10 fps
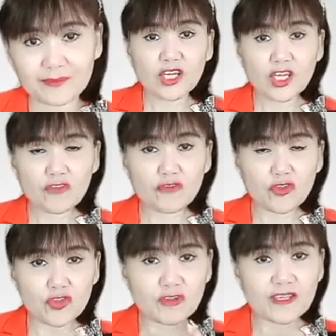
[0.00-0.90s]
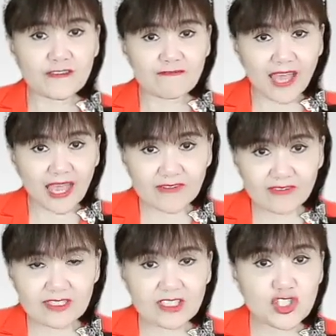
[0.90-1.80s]
If you evaluate
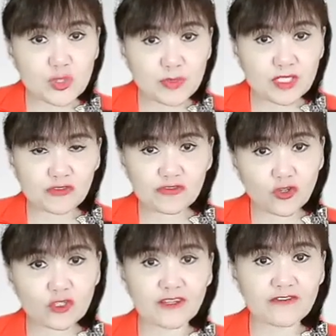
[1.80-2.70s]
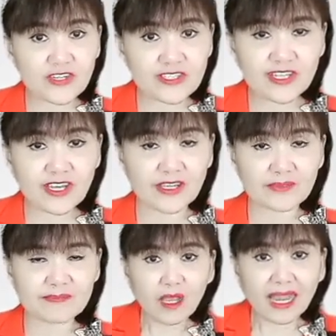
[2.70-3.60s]
this speech for the first time,
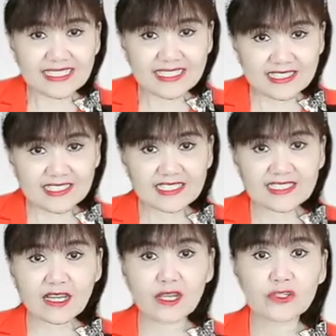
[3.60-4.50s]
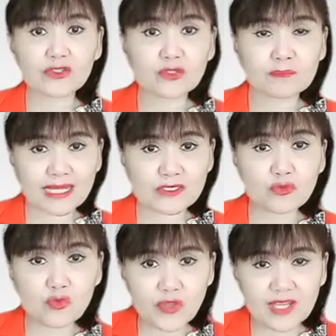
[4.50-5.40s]
I suggest that you must
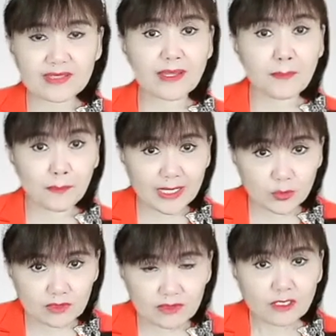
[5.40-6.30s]
read the manual.